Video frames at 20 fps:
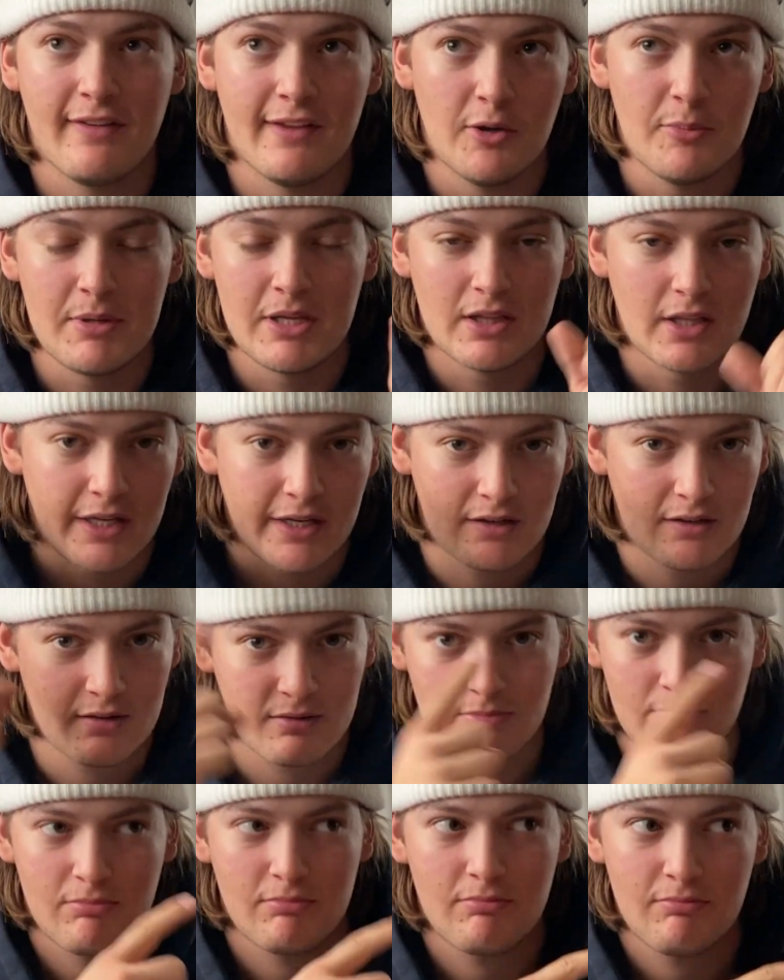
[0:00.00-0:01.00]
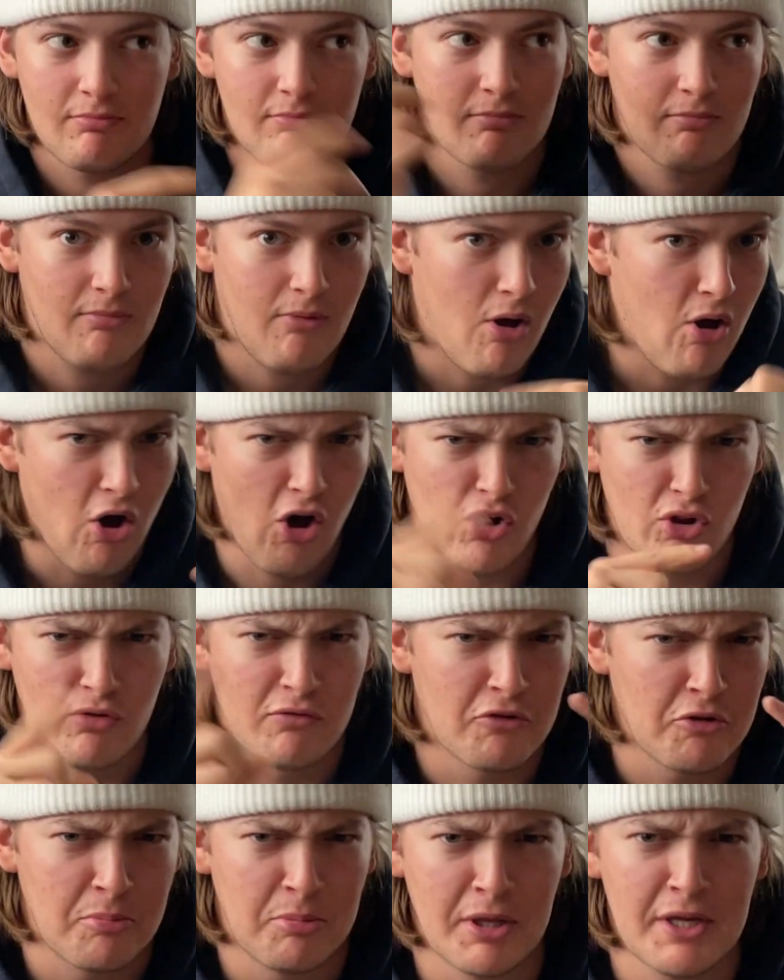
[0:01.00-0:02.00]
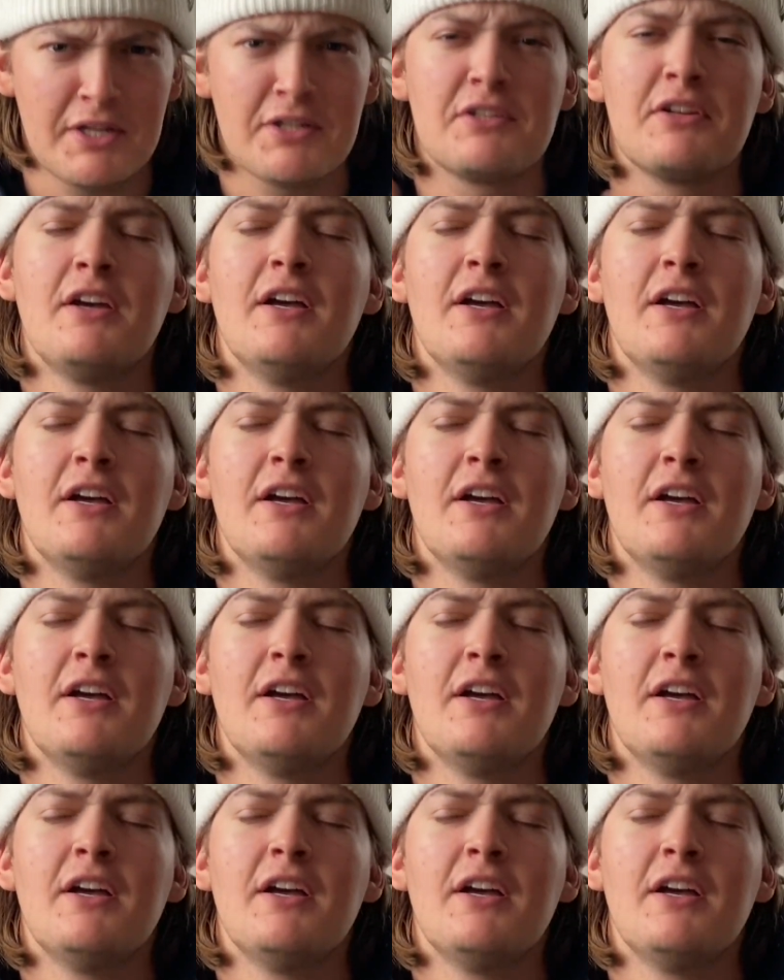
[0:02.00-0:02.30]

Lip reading: They'll be linked all over the place.